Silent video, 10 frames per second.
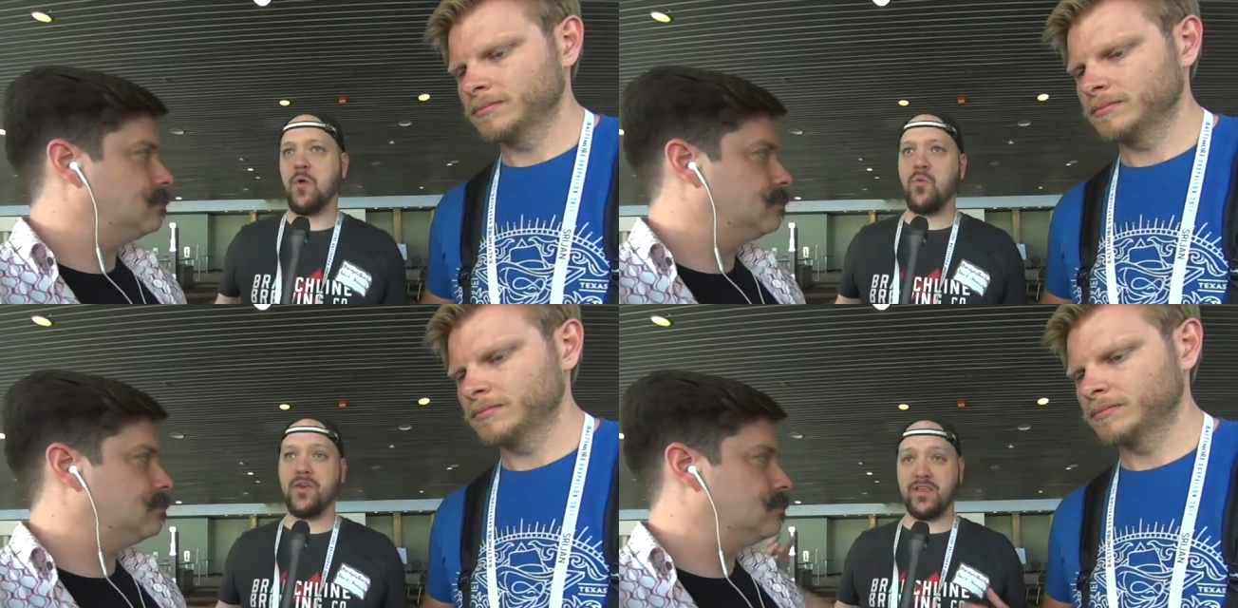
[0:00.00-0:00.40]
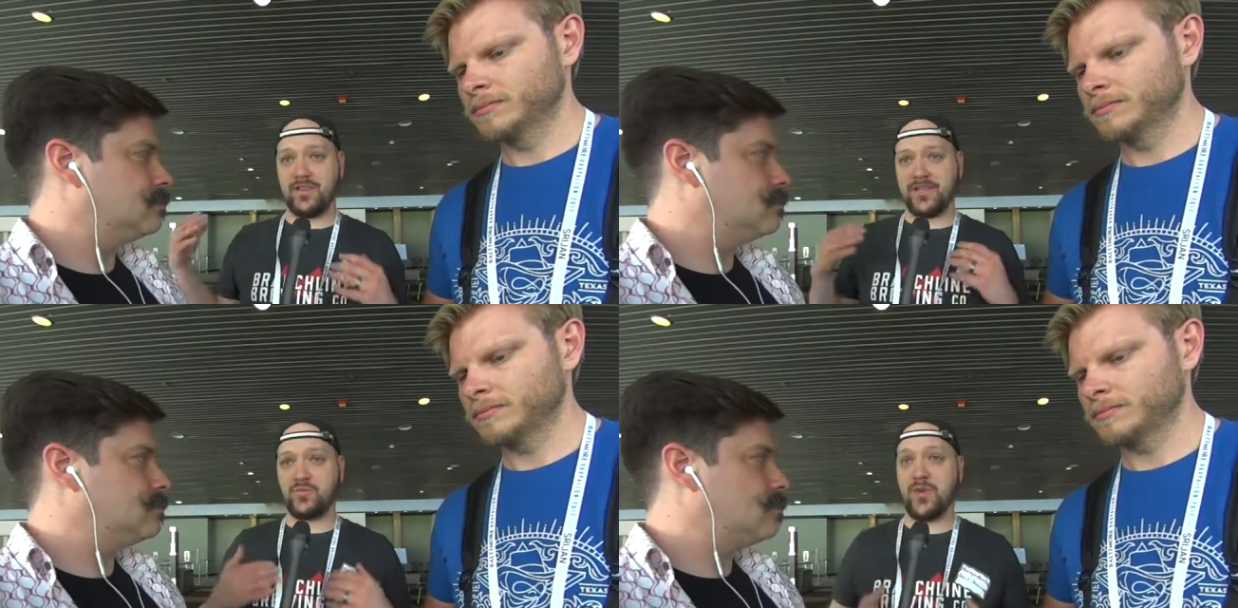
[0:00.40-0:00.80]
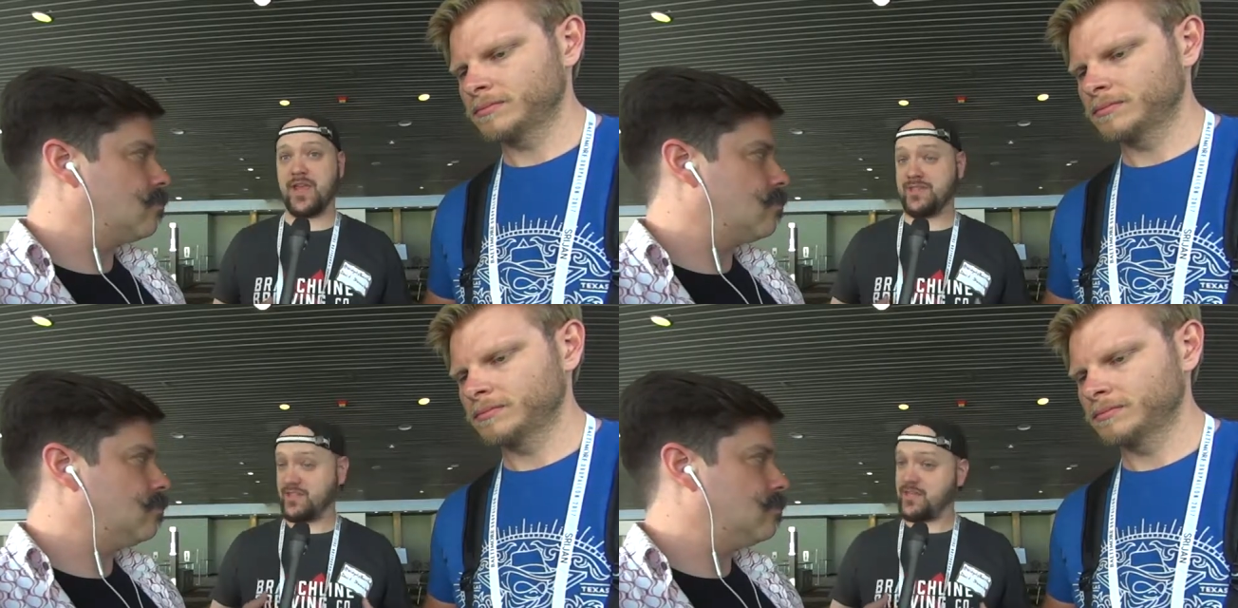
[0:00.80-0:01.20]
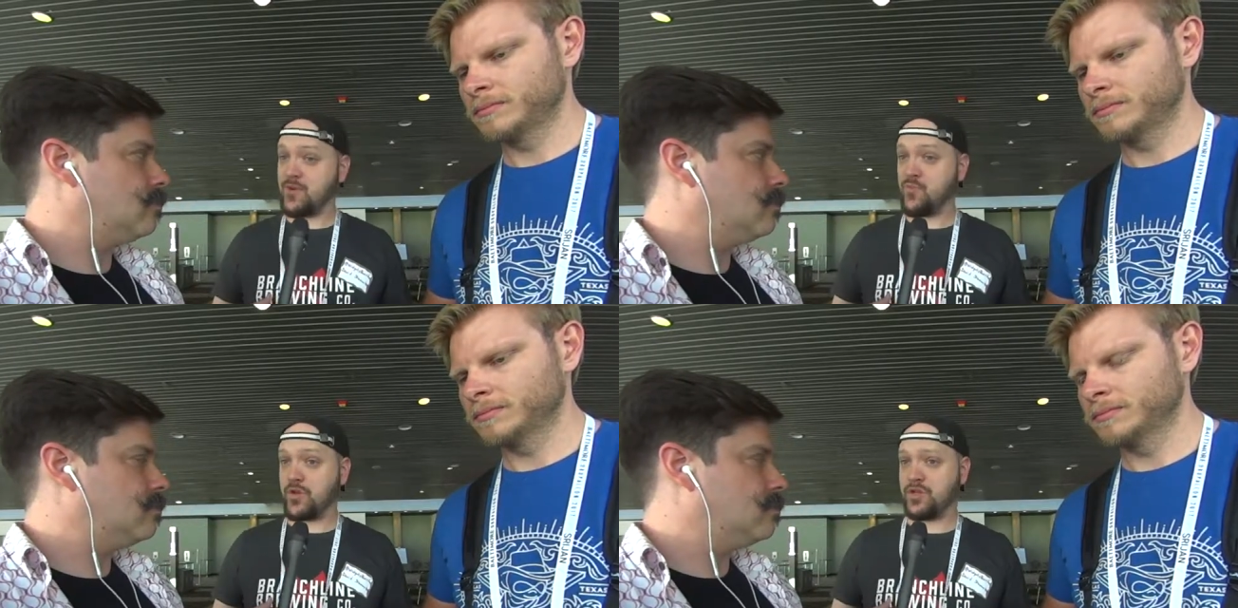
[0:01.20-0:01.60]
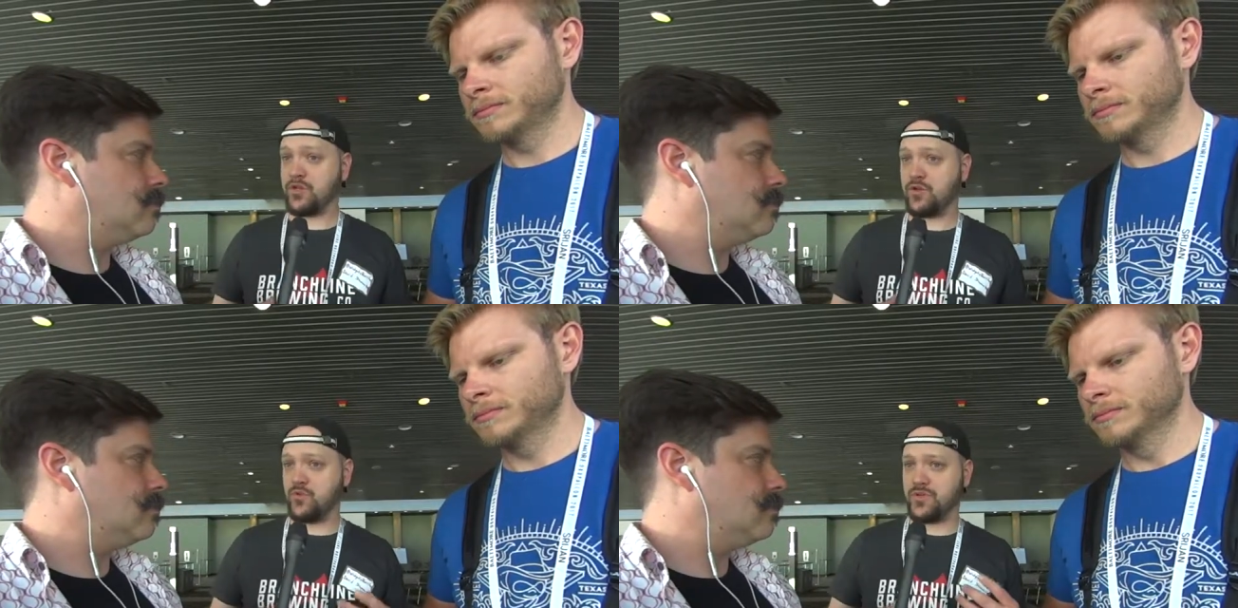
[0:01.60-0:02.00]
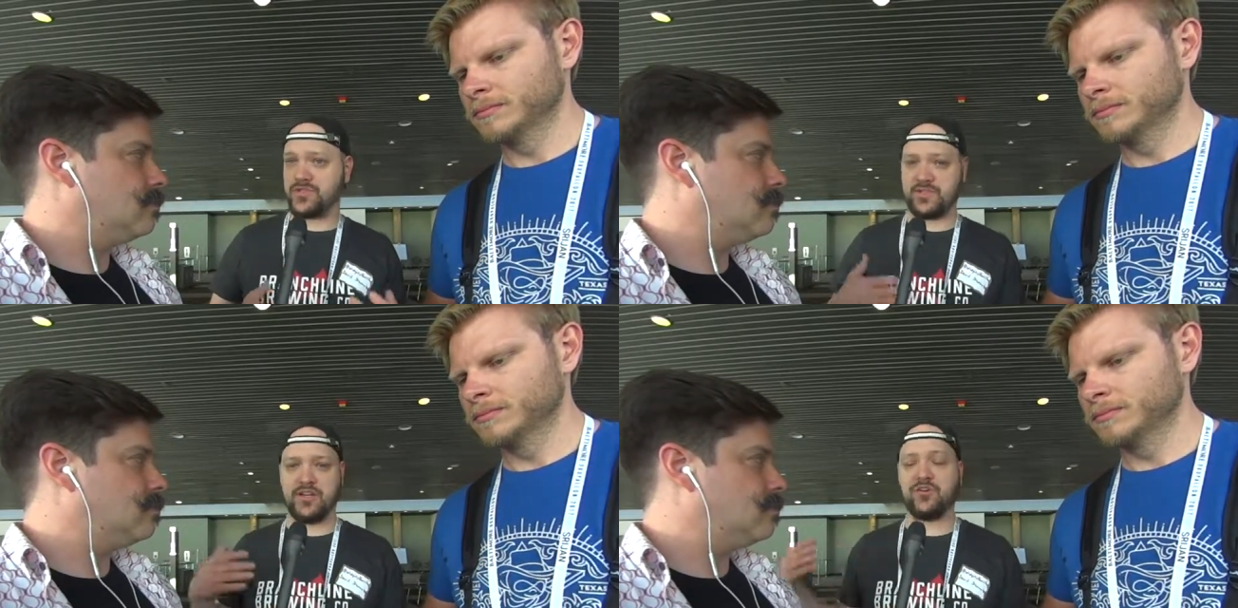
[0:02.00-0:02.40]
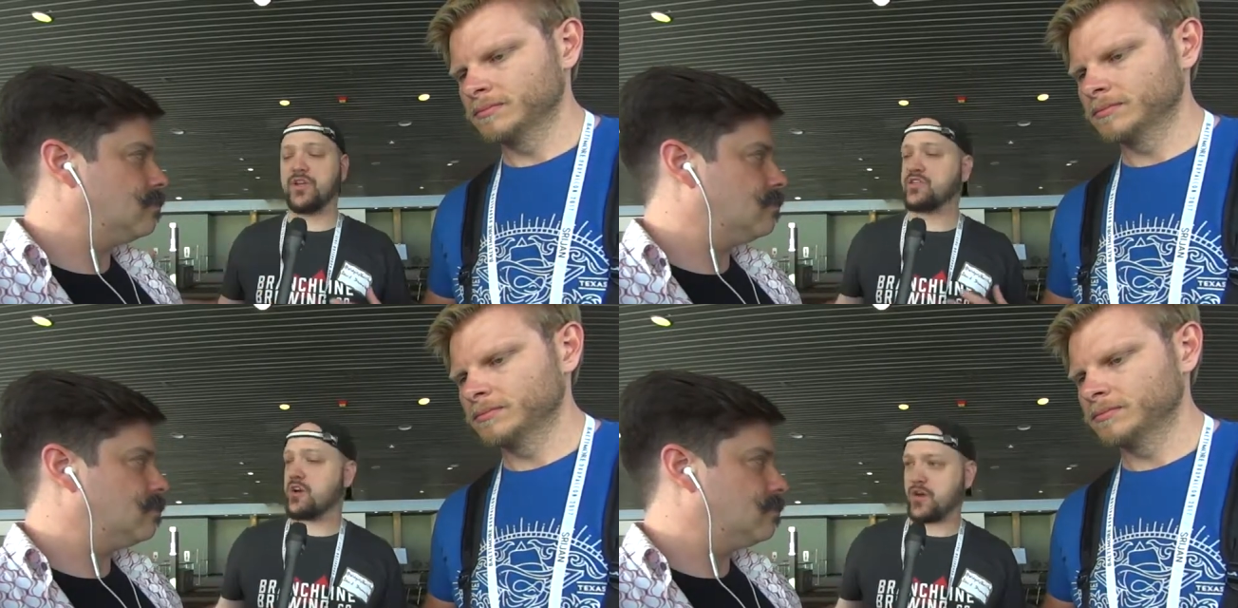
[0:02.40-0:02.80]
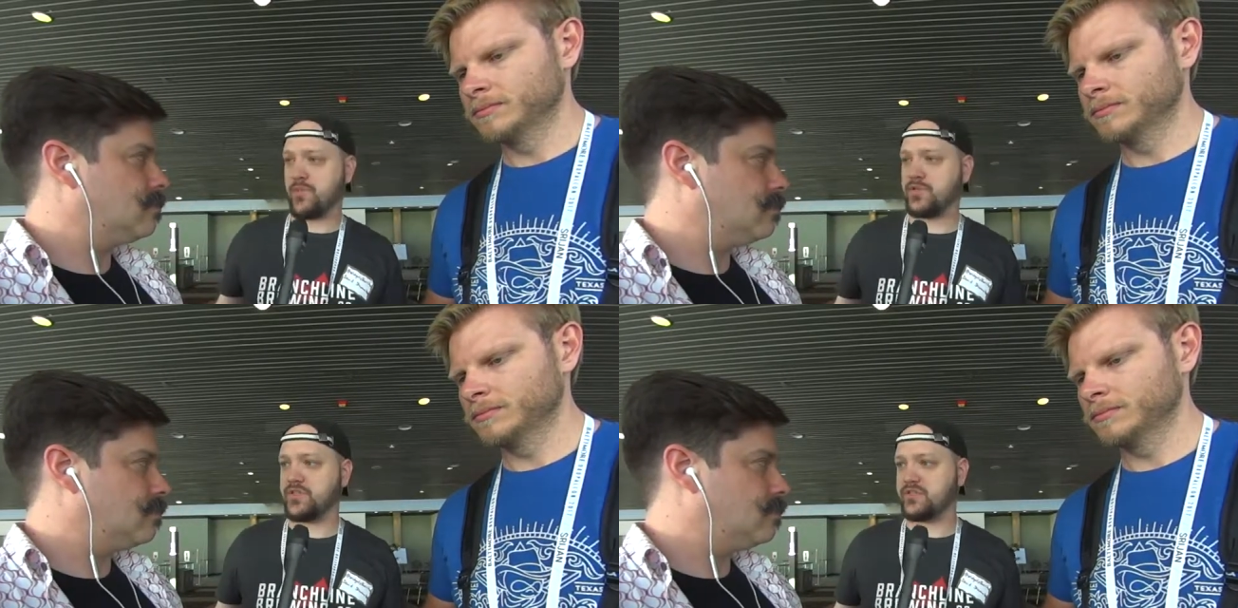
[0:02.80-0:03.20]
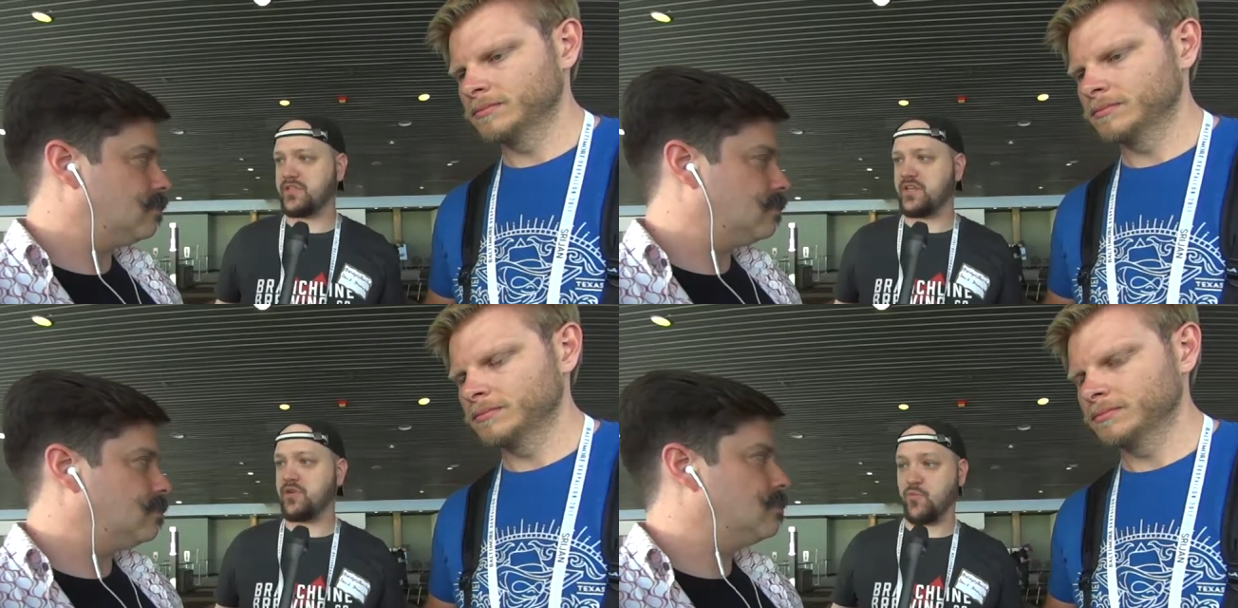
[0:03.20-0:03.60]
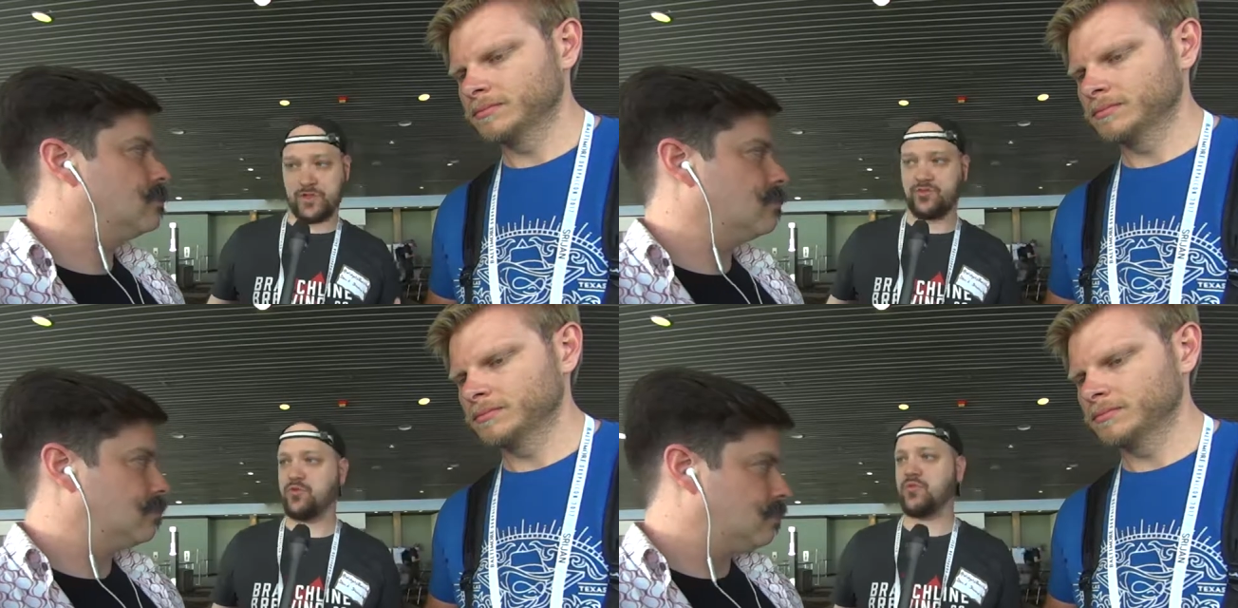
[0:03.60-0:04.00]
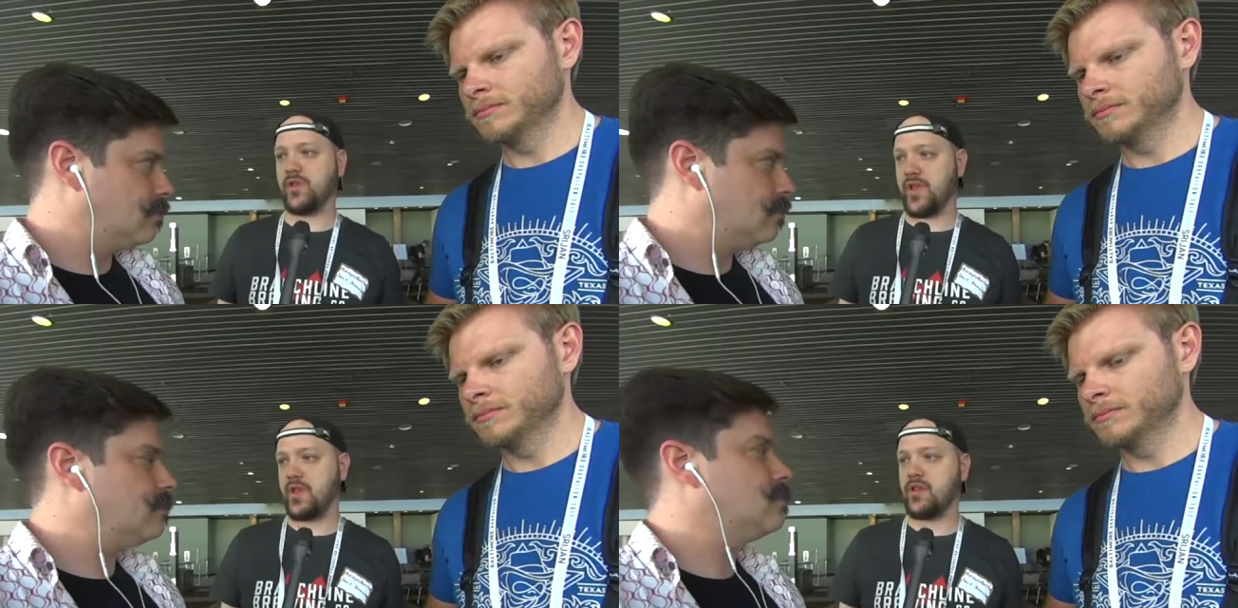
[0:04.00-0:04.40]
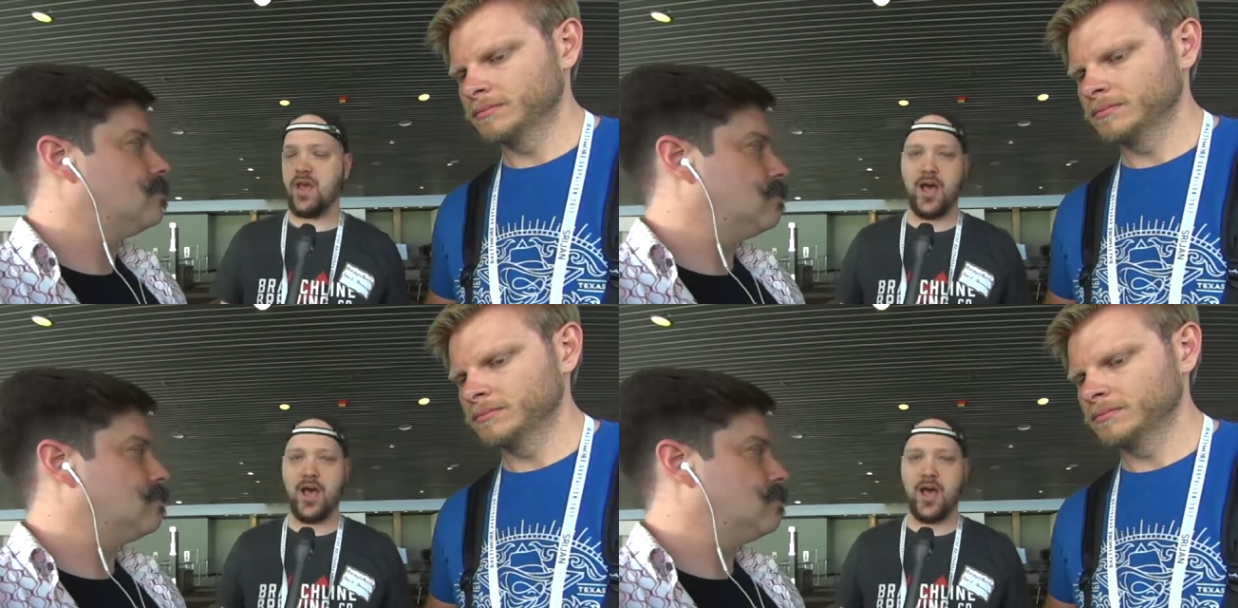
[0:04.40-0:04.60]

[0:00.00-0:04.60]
Speaker 1: one of the things we as a team wanted to do was increase our competency with Drupal 8,